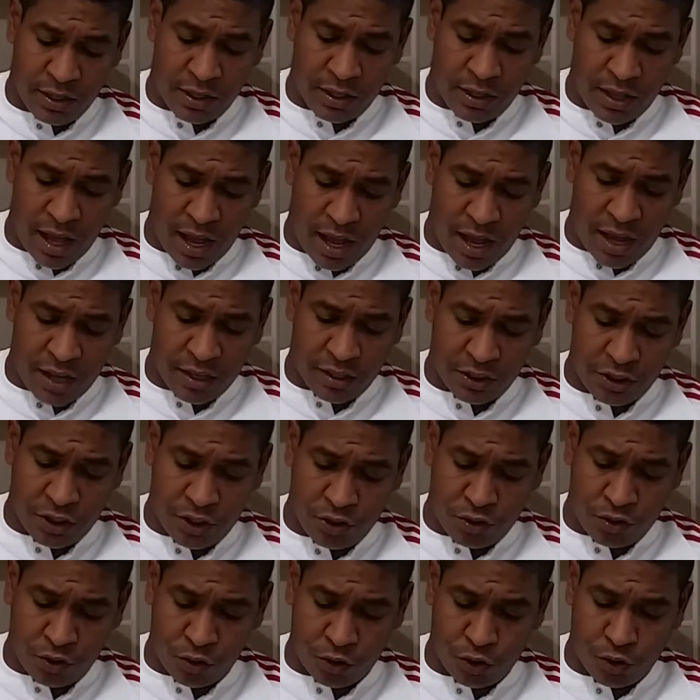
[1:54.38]
that
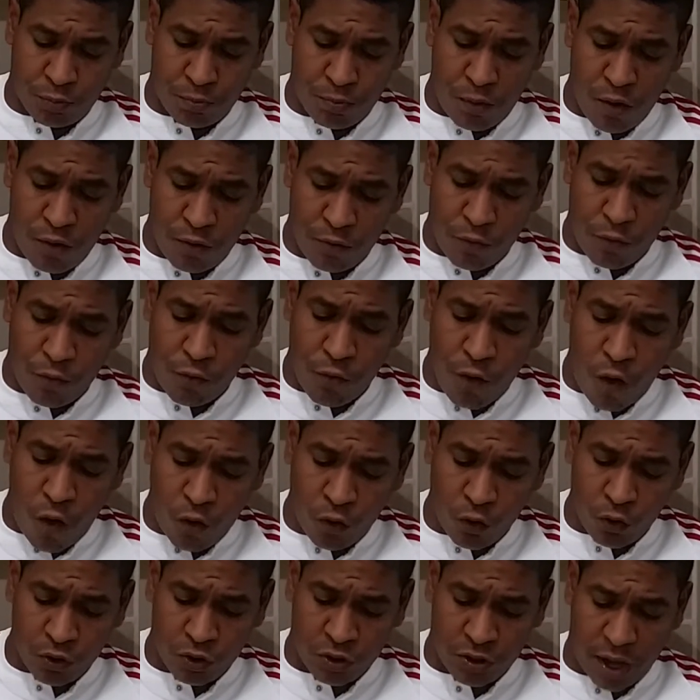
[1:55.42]
this response
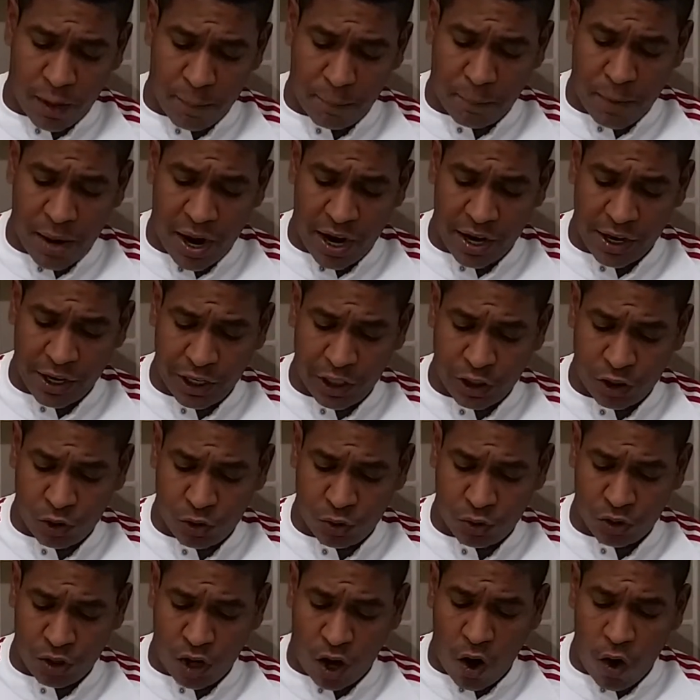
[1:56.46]
follows a pattern
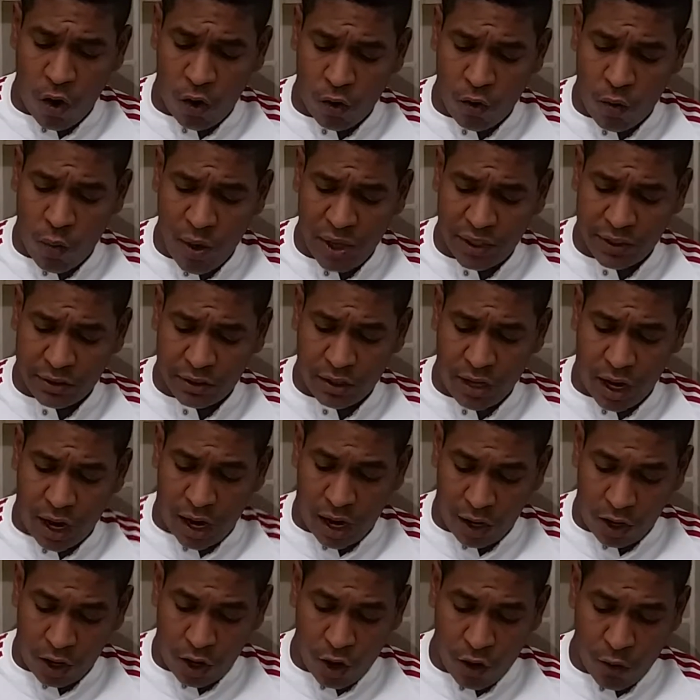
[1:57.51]
to always
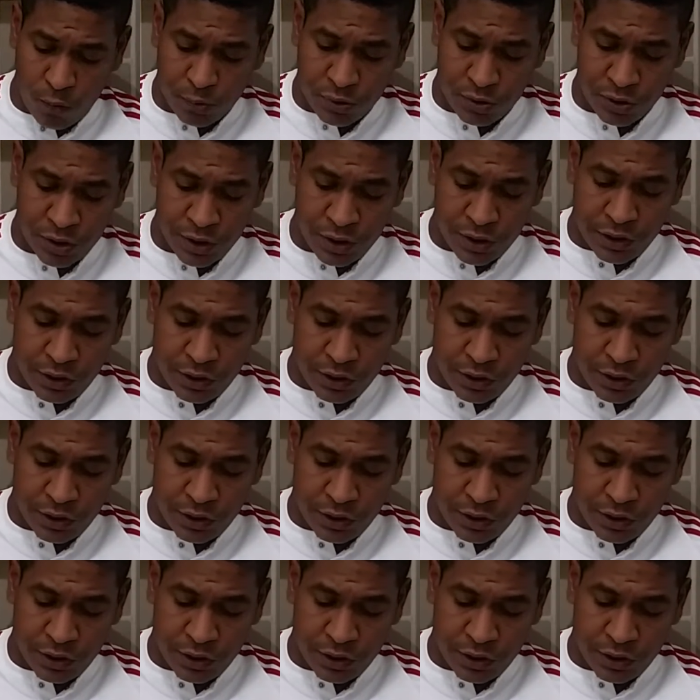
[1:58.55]
allows